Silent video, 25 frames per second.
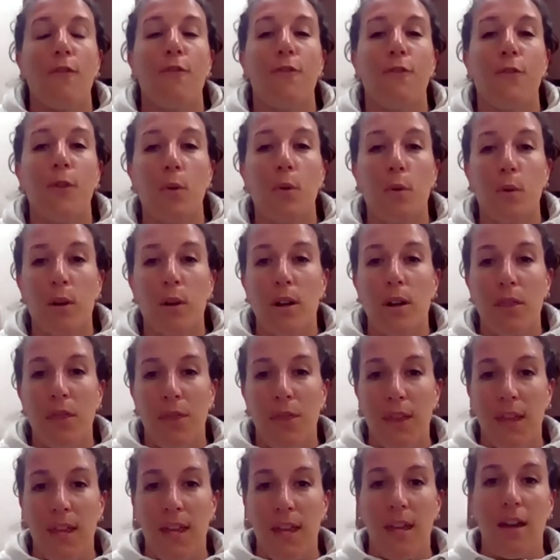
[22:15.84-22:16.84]
for
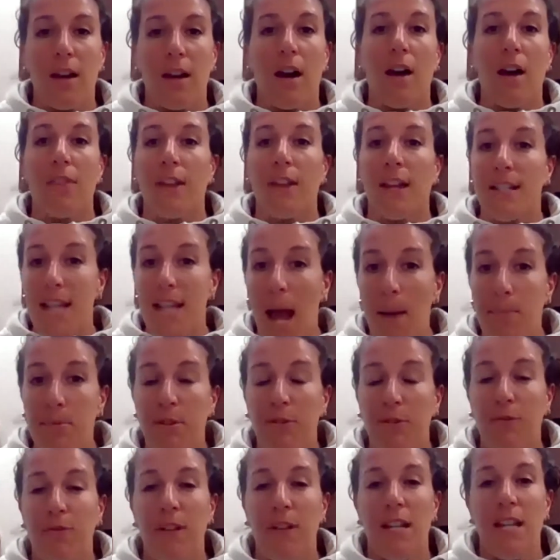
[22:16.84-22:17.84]
the
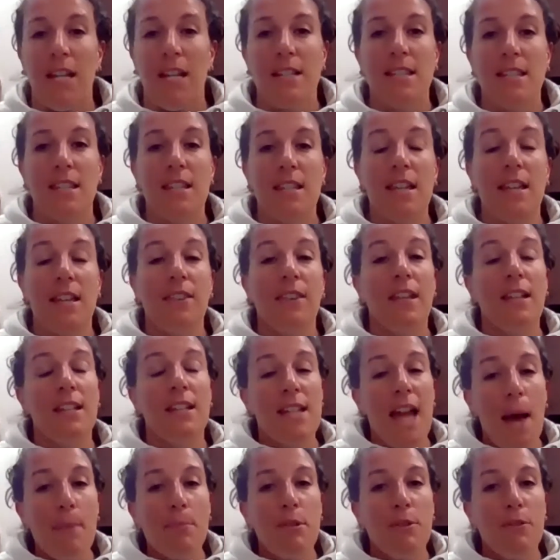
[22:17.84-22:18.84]
adaptive fitness, and the
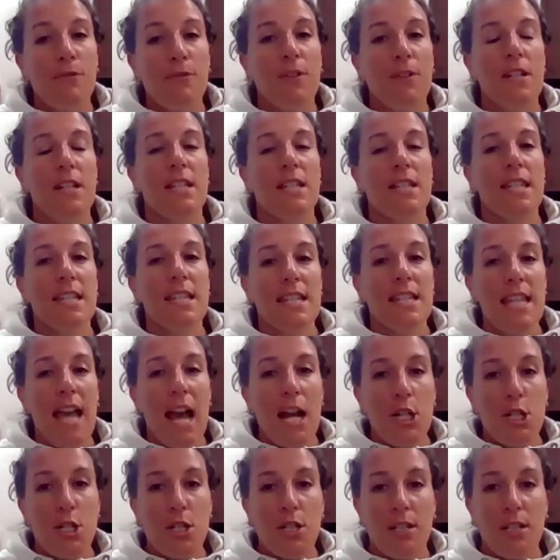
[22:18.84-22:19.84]
adaptive fitness is
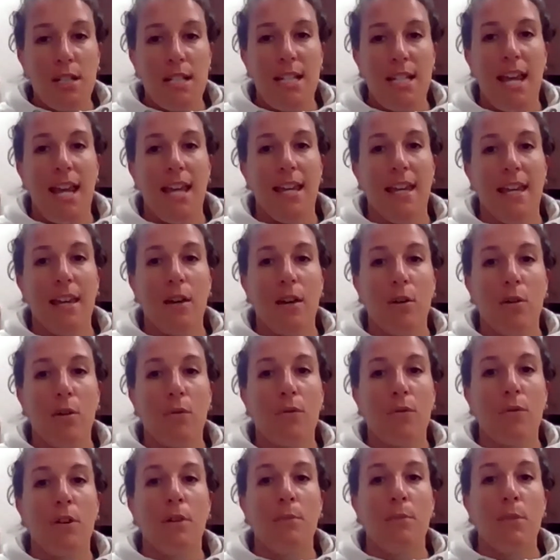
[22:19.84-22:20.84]
actually taking
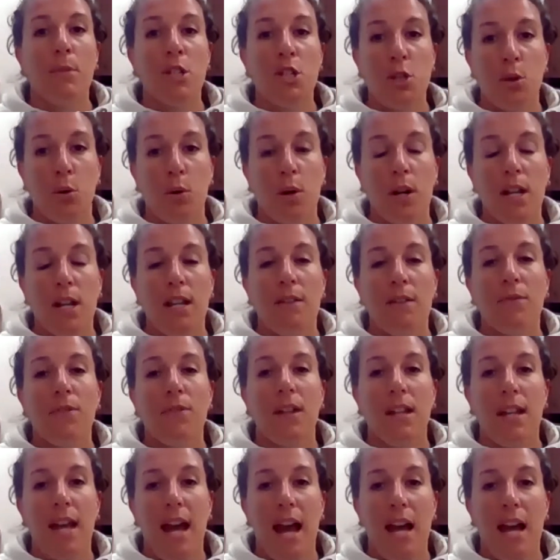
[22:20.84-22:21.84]
over a majority of the
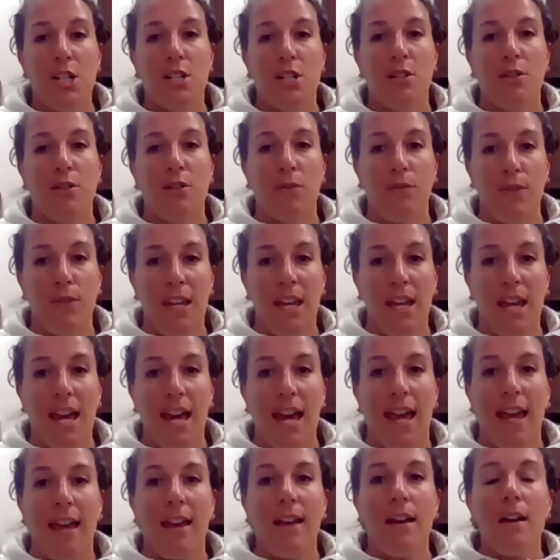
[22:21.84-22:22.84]
national
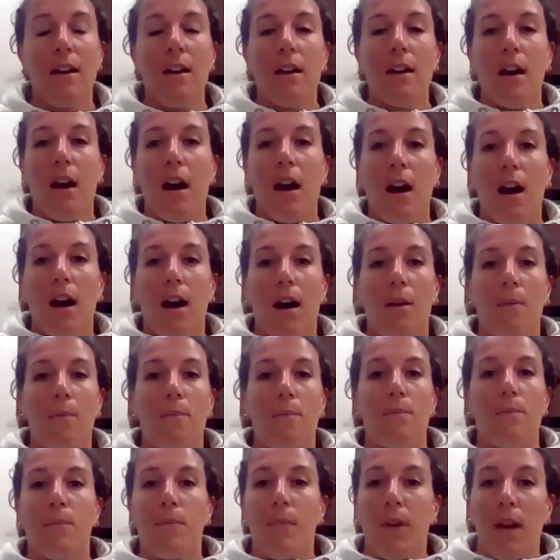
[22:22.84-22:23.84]
VA
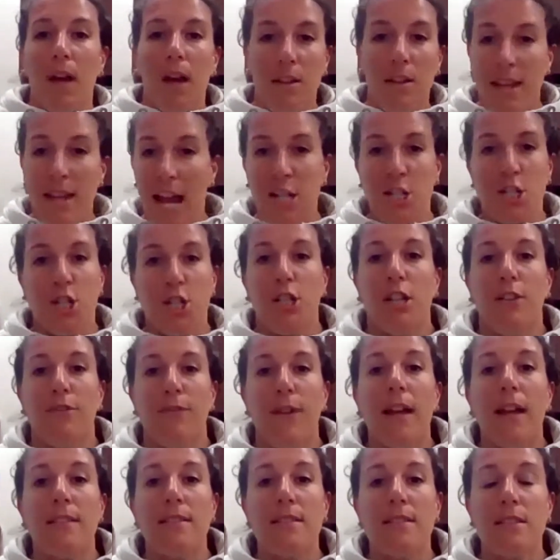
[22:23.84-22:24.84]
national
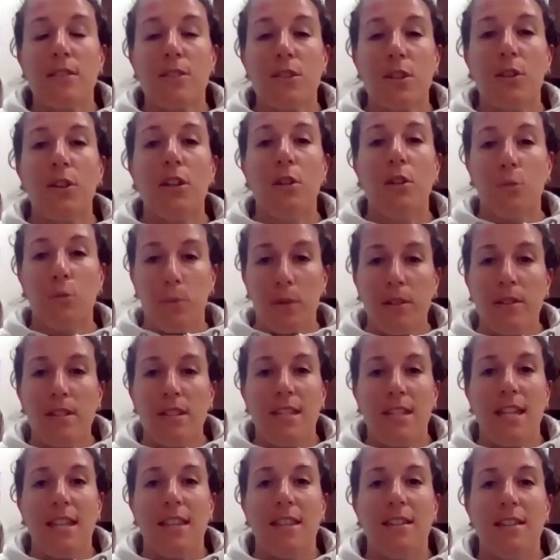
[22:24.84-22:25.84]
events. So you will
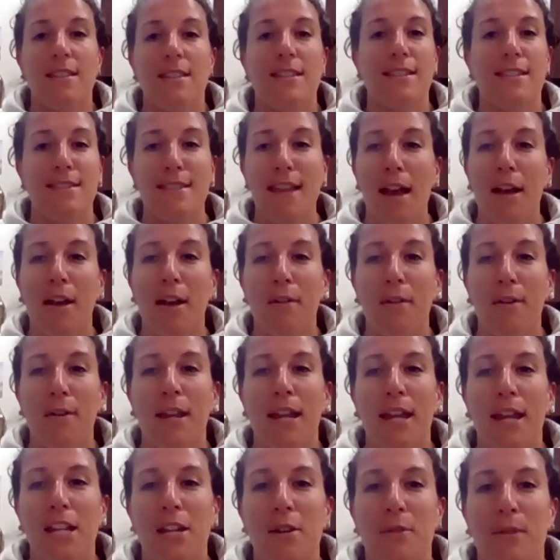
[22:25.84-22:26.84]
see this, it's not
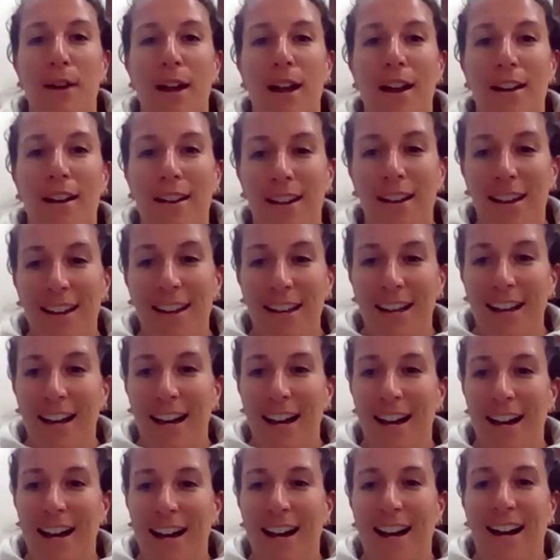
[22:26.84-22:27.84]
going anywhere.
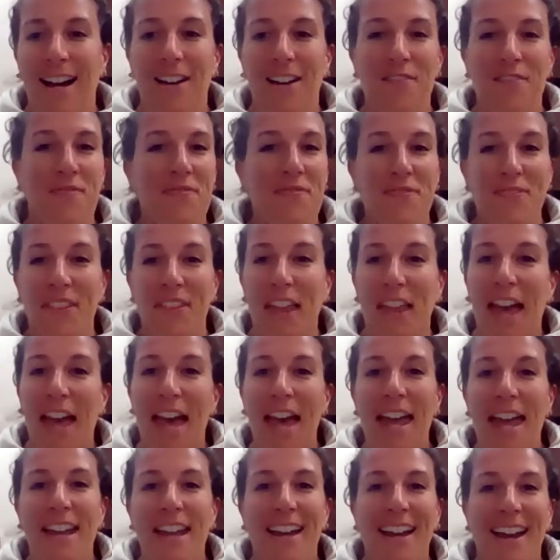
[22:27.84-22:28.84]
And
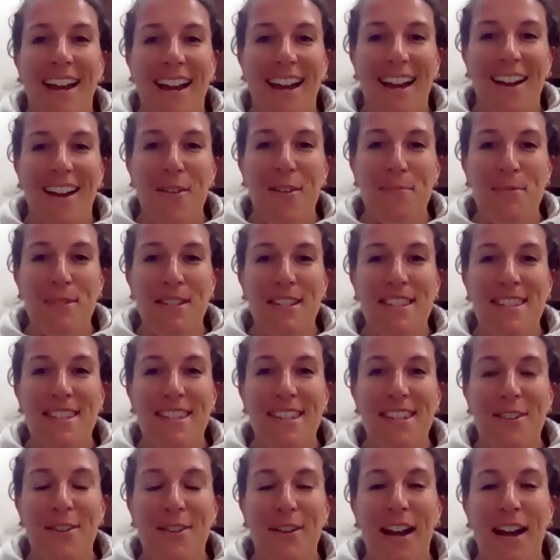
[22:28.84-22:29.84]
I hope to
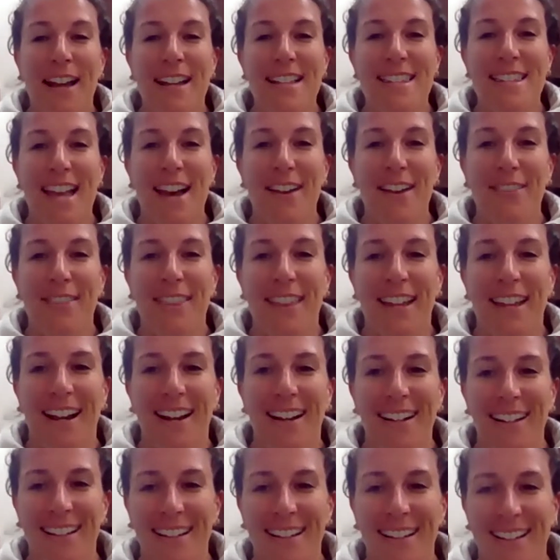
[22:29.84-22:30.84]
see you guys out
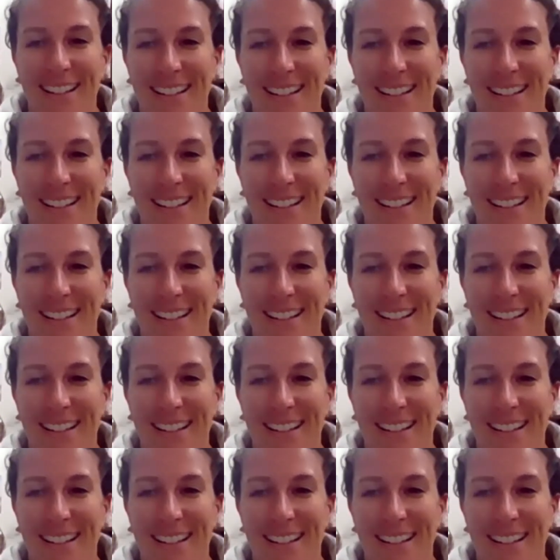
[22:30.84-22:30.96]
there.